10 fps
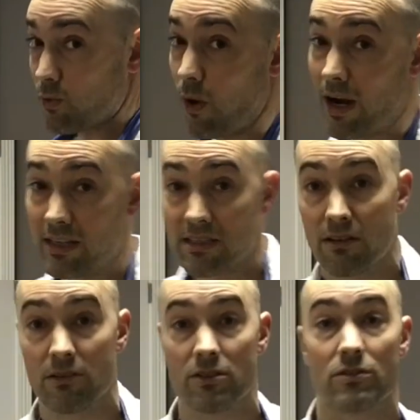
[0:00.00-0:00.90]
wise to
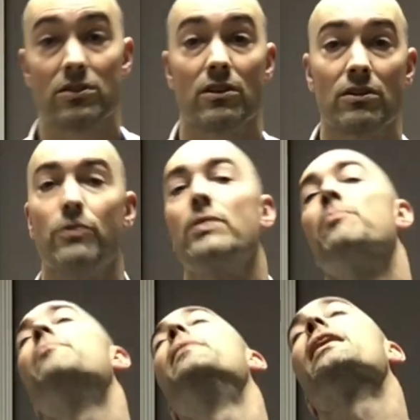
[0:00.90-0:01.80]
also start going
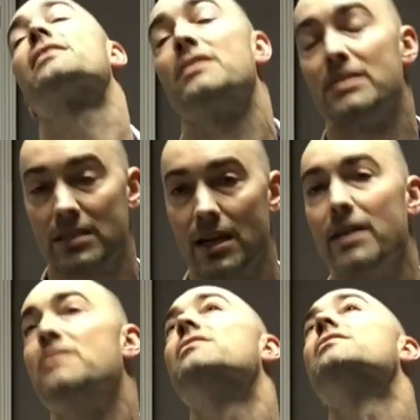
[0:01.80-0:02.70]
back to the
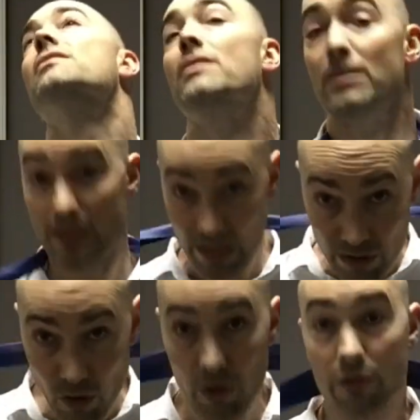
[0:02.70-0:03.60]
sides in
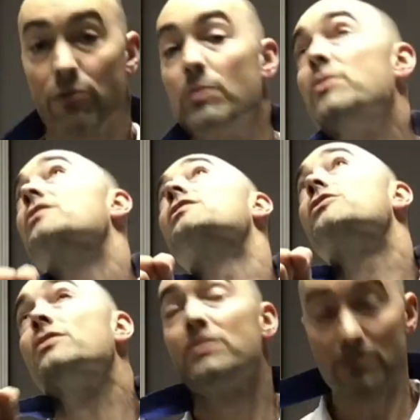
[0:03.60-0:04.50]
all 3
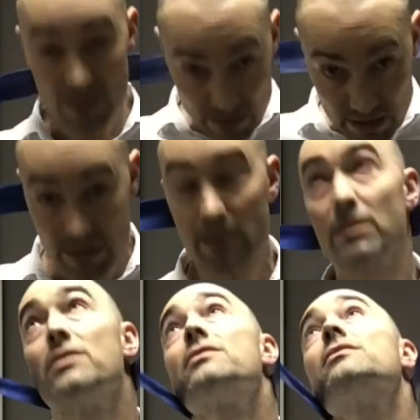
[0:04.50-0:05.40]
positions, just like
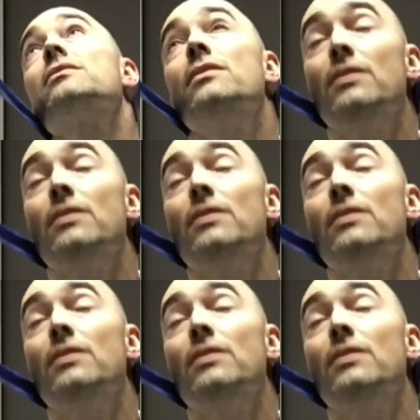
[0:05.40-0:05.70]
this.